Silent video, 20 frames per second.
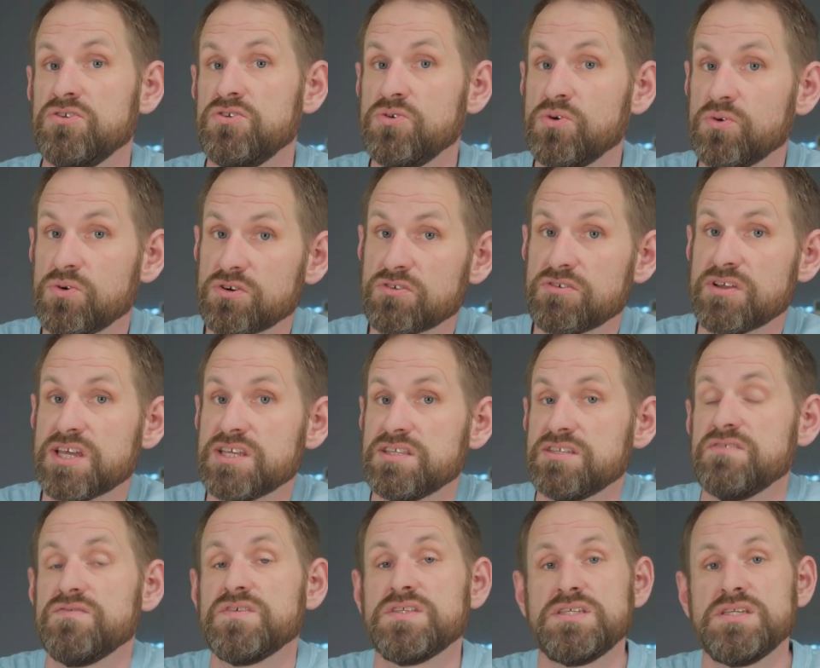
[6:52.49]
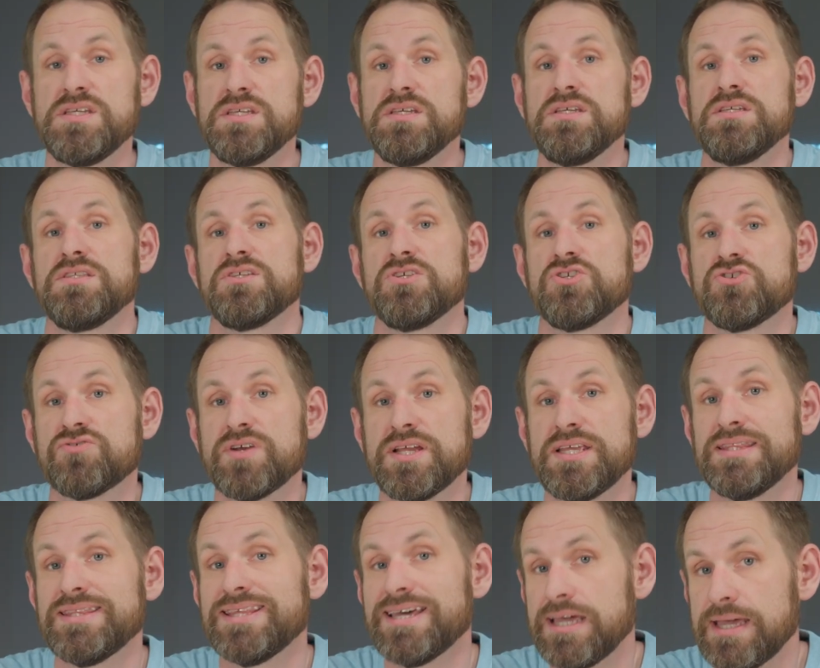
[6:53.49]
your creativity to
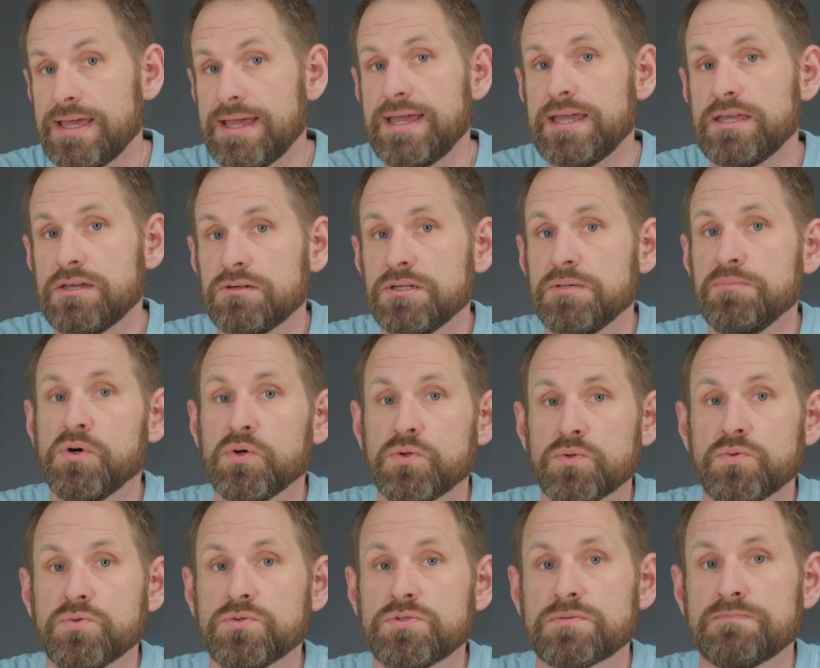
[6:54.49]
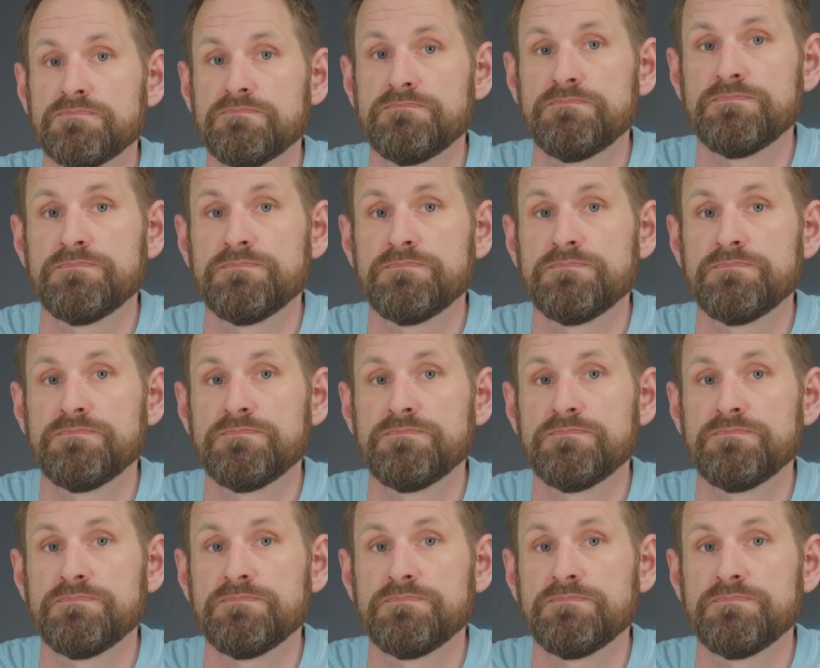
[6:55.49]
train their AI models.